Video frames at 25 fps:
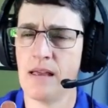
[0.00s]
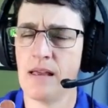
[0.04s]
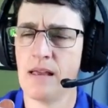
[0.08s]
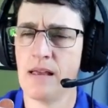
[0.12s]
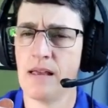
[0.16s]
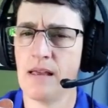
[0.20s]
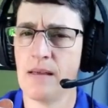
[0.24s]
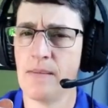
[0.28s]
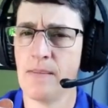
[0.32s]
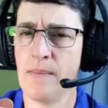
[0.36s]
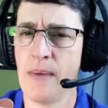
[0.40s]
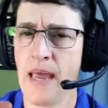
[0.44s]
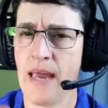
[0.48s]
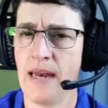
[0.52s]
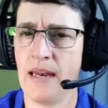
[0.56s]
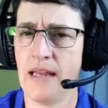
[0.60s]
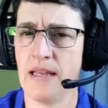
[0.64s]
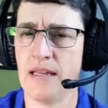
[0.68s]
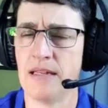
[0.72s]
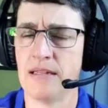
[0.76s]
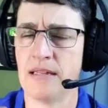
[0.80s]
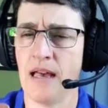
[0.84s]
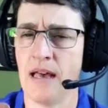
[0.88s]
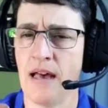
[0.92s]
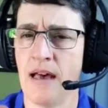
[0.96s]

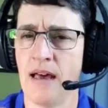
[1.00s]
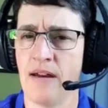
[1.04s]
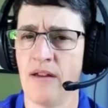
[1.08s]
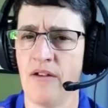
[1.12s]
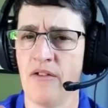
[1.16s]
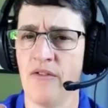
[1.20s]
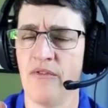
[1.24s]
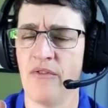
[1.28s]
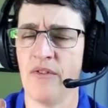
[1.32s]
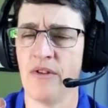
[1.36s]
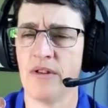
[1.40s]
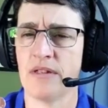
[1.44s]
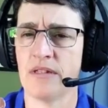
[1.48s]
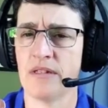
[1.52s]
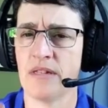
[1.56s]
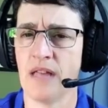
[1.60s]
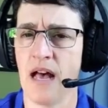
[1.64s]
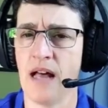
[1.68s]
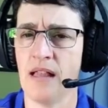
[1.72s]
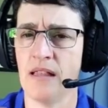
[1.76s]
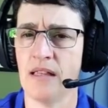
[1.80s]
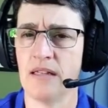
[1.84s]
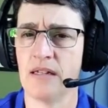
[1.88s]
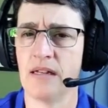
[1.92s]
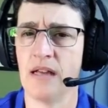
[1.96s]
pennies out of
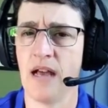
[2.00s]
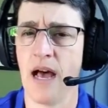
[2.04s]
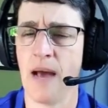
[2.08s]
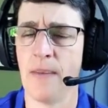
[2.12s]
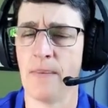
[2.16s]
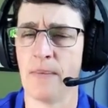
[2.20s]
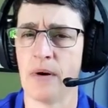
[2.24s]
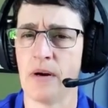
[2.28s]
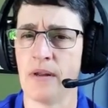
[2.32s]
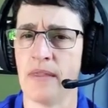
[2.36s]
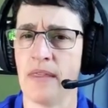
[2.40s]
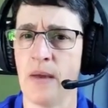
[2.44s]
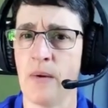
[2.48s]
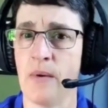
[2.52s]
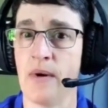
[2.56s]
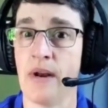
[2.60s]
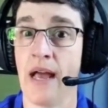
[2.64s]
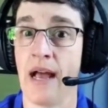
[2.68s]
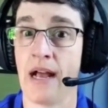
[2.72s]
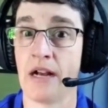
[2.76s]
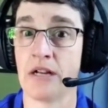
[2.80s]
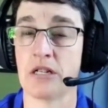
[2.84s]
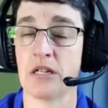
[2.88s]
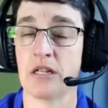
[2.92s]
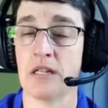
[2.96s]
solid copper, they would
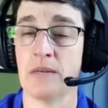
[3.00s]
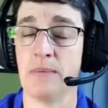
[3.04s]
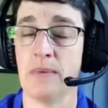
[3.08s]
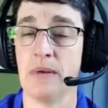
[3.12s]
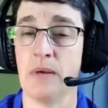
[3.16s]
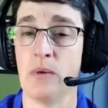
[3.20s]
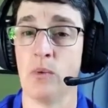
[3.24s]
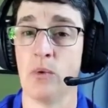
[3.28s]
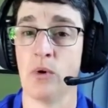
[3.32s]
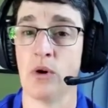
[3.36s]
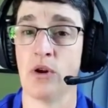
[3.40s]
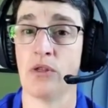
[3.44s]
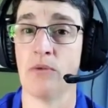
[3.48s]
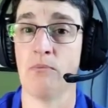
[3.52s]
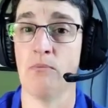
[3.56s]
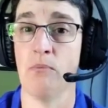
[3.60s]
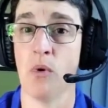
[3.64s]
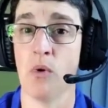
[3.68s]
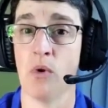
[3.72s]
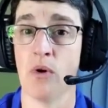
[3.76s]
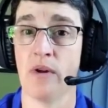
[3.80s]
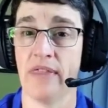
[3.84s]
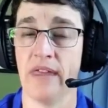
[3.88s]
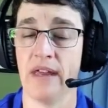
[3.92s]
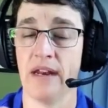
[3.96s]
actually be worth
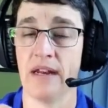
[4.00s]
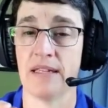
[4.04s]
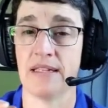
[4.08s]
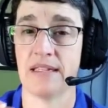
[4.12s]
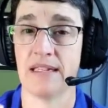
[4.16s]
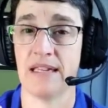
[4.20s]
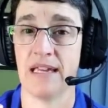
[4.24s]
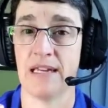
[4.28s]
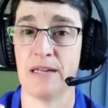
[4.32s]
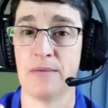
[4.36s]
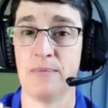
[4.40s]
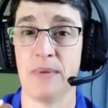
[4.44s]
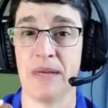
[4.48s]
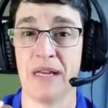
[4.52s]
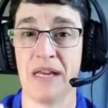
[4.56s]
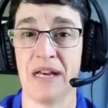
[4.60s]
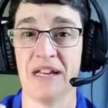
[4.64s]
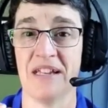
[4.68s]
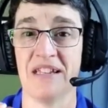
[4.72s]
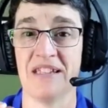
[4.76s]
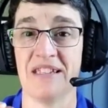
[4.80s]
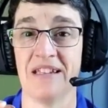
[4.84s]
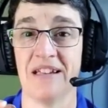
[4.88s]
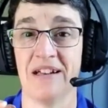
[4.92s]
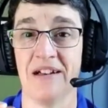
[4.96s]
more than a cent
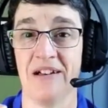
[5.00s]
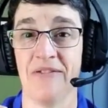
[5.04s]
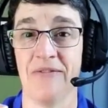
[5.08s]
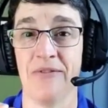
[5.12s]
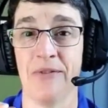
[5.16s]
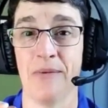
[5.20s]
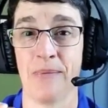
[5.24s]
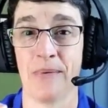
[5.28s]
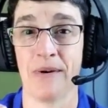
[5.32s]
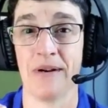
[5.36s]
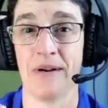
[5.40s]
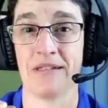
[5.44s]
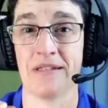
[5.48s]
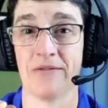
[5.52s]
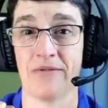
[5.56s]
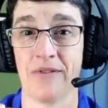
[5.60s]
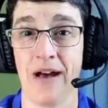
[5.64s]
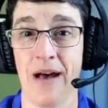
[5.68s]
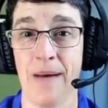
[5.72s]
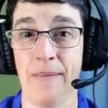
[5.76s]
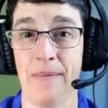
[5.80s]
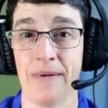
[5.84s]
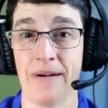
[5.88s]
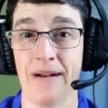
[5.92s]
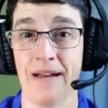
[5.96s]
because of the price of
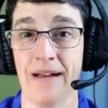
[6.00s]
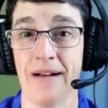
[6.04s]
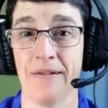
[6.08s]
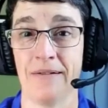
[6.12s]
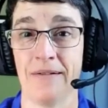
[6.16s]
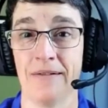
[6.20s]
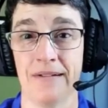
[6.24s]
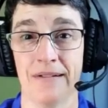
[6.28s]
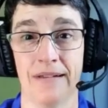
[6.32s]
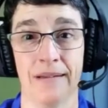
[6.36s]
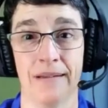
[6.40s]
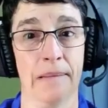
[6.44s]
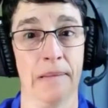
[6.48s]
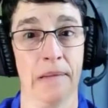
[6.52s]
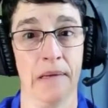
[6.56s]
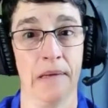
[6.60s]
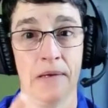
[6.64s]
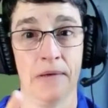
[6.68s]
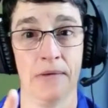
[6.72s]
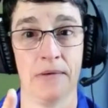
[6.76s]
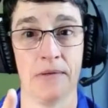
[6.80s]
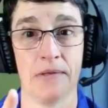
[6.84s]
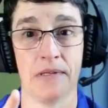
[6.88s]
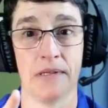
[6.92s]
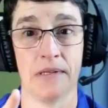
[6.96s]
copper now.
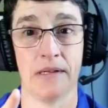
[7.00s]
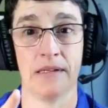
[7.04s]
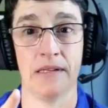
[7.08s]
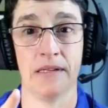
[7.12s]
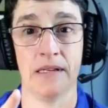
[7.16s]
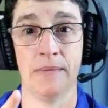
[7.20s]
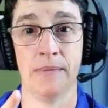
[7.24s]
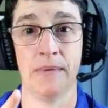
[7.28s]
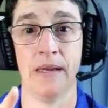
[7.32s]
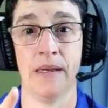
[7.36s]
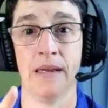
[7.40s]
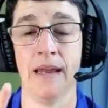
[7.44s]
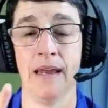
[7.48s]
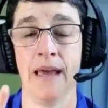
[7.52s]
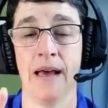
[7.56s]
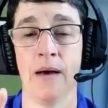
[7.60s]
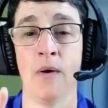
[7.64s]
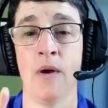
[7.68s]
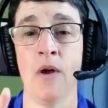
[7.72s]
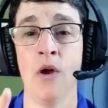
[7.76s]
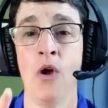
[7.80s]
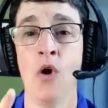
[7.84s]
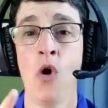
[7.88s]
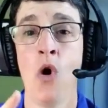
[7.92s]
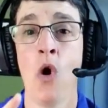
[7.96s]
Interesting tidbit. Now,
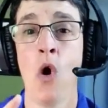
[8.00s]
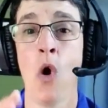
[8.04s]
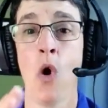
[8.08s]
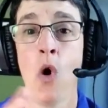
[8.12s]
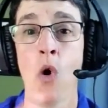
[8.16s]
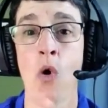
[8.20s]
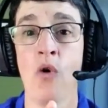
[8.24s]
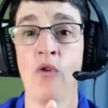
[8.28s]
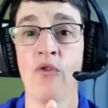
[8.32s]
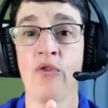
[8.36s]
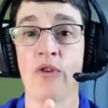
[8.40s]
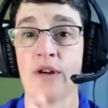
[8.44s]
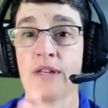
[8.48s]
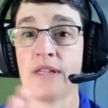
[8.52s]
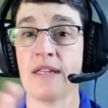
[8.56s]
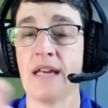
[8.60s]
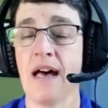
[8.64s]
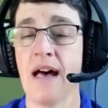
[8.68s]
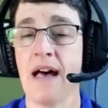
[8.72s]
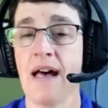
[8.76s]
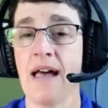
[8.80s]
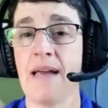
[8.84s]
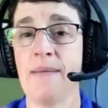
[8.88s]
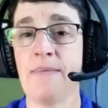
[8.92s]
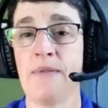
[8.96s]
over
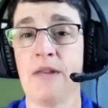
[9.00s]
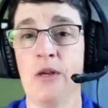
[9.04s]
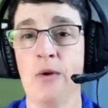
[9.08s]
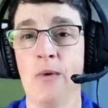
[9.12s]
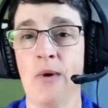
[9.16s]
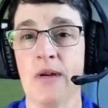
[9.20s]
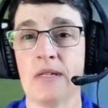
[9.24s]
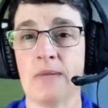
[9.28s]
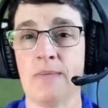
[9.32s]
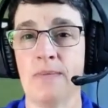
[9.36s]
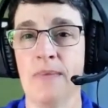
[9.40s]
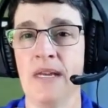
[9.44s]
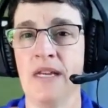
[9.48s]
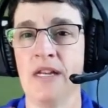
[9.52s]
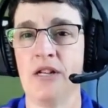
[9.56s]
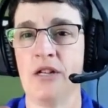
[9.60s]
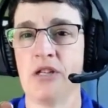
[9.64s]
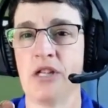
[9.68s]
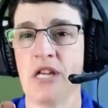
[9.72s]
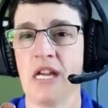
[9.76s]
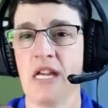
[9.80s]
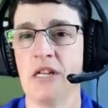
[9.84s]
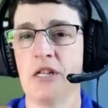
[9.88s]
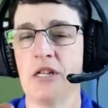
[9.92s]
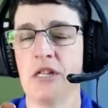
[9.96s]
time, the U.S. Mint
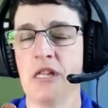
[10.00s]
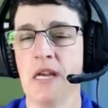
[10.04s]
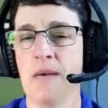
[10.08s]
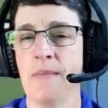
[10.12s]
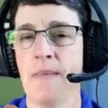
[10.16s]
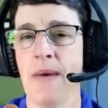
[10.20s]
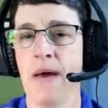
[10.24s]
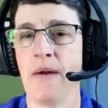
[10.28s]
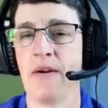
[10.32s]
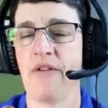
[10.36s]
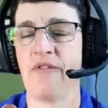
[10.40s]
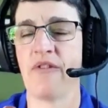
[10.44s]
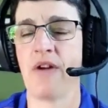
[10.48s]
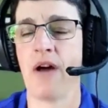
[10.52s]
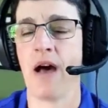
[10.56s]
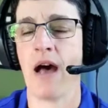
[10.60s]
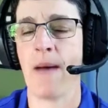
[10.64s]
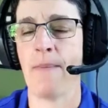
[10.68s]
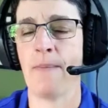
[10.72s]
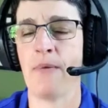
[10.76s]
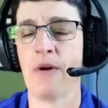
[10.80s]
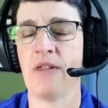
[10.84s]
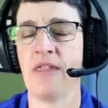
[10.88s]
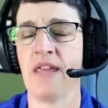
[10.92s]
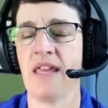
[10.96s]
changed the amount of
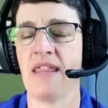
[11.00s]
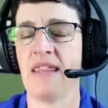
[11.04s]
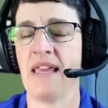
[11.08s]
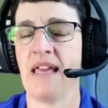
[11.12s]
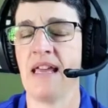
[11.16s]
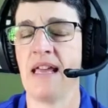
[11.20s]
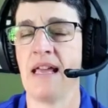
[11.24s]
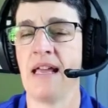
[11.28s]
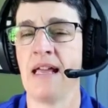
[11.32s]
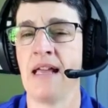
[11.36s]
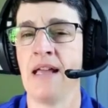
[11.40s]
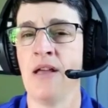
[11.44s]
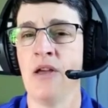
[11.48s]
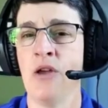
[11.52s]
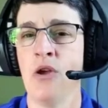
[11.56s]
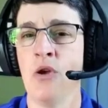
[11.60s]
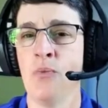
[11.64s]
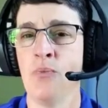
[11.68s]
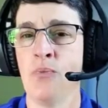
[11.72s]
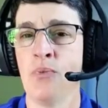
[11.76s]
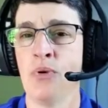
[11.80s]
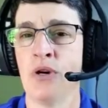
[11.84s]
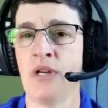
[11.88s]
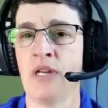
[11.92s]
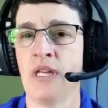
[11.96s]
copper that they
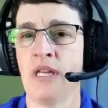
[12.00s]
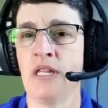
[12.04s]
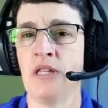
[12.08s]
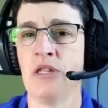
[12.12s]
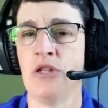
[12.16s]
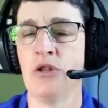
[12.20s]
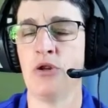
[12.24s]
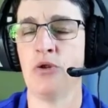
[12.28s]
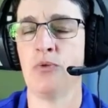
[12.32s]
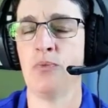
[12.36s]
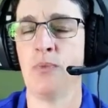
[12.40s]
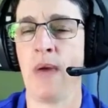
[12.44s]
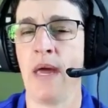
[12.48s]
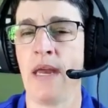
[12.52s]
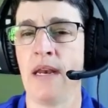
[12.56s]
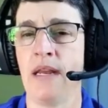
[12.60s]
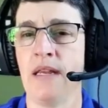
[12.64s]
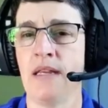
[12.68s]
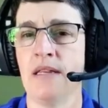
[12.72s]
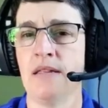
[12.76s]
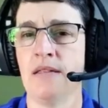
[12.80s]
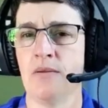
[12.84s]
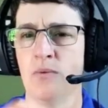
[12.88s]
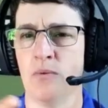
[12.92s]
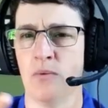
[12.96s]
put into
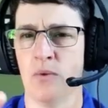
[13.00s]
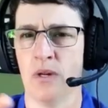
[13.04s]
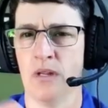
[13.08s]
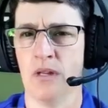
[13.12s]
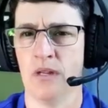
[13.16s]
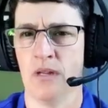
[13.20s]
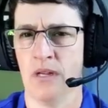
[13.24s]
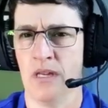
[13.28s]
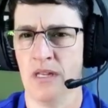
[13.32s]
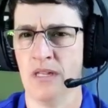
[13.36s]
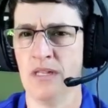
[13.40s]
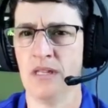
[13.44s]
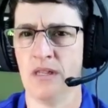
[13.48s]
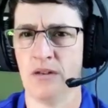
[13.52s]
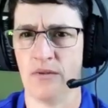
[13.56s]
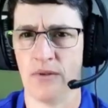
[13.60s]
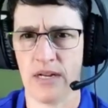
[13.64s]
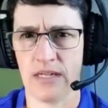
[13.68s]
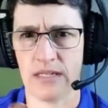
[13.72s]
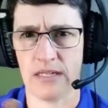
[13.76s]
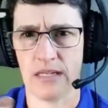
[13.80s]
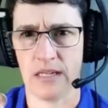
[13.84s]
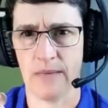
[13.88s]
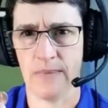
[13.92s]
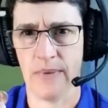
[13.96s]
pennies. What is the
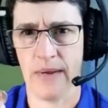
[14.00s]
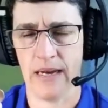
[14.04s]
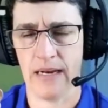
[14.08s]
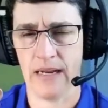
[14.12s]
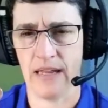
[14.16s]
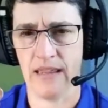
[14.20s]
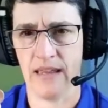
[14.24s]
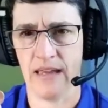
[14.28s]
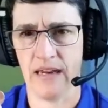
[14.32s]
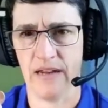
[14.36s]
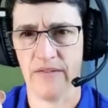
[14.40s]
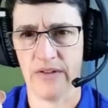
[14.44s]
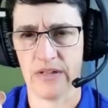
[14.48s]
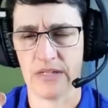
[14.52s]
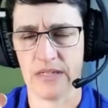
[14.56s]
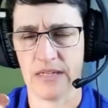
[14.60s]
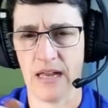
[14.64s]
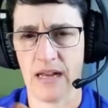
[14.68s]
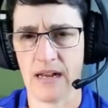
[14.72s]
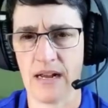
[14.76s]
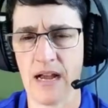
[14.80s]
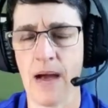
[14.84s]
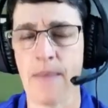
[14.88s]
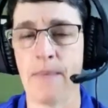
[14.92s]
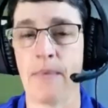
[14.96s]
rest of the penny then if it's
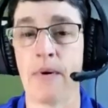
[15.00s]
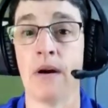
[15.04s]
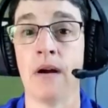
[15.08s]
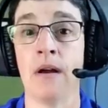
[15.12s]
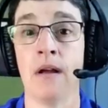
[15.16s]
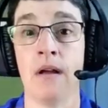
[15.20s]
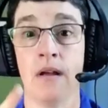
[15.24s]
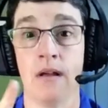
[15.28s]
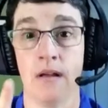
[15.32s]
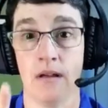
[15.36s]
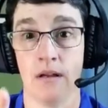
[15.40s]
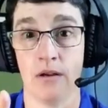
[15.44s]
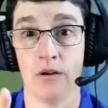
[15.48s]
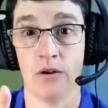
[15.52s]
not copper? Good